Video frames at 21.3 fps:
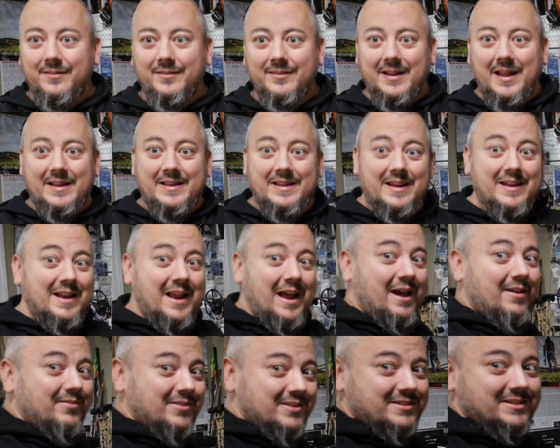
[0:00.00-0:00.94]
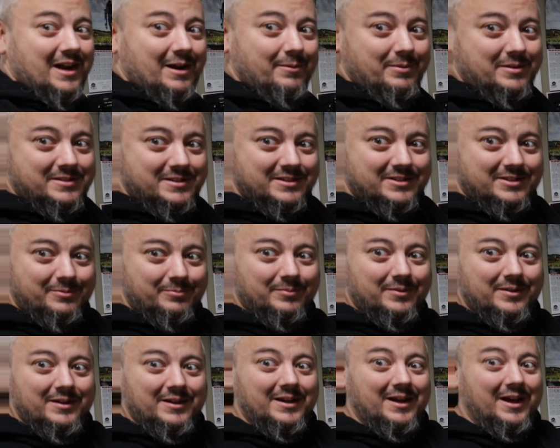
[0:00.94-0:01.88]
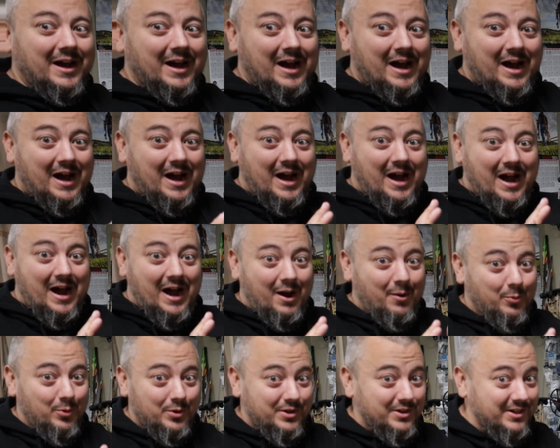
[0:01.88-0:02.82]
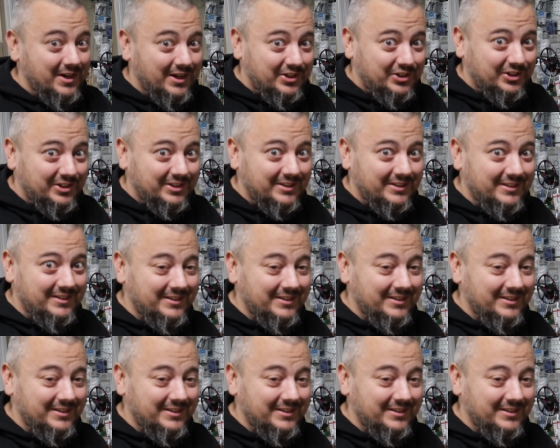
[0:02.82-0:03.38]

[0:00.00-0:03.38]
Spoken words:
that didn't have this timing system, I wouldn't touch it.